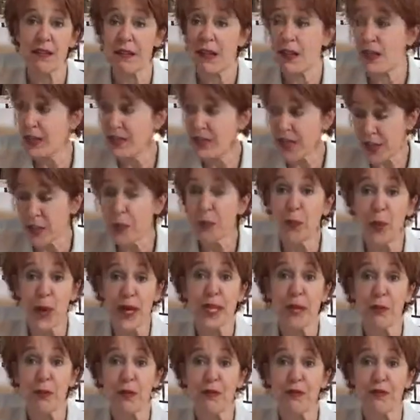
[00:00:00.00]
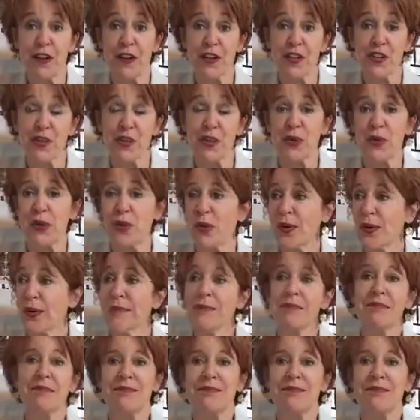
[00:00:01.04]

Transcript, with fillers: uh, another wedding professional or